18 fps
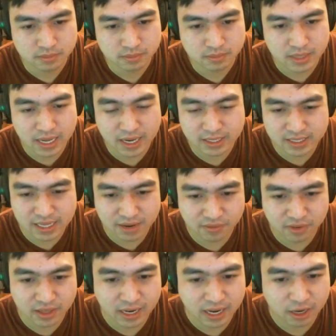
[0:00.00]
That is
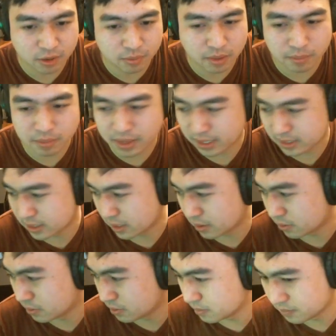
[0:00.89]
everything I know about Black
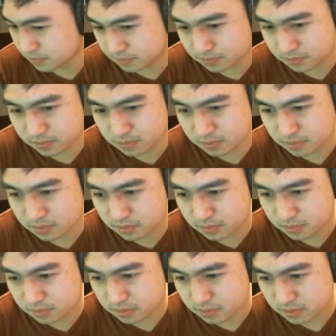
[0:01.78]
Jackal.
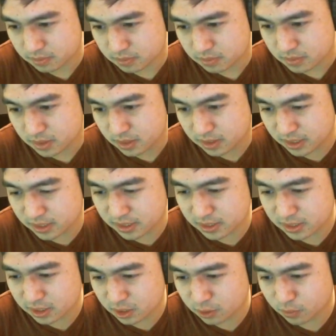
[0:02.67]
This
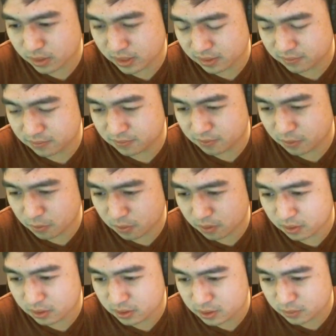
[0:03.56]
is a
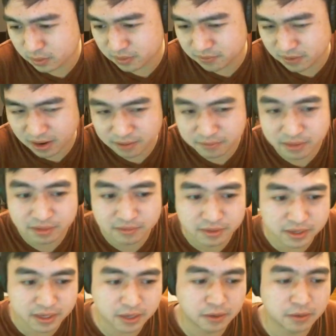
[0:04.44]
25 minute
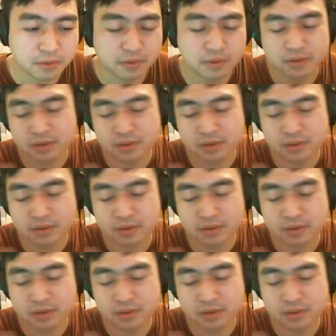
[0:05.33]
video.